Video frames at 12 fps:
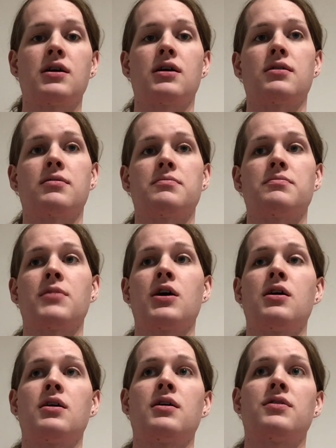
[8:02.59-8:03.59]
Um,
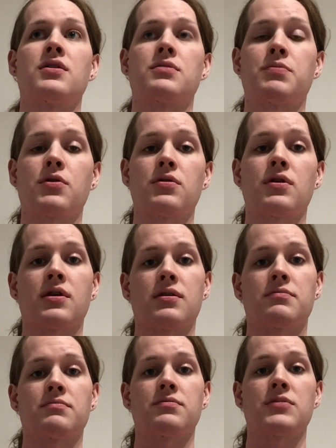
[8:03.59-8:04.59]
this
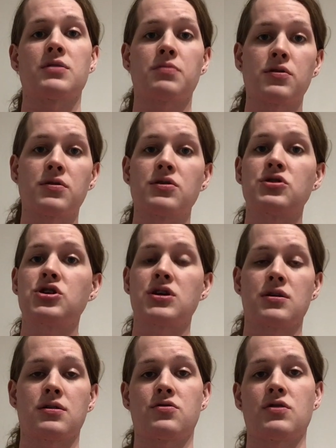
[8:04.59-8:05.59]
person,
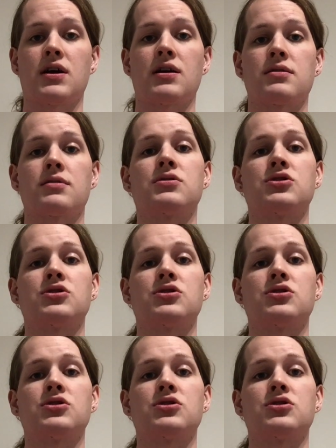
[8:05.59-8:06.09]
she is trans.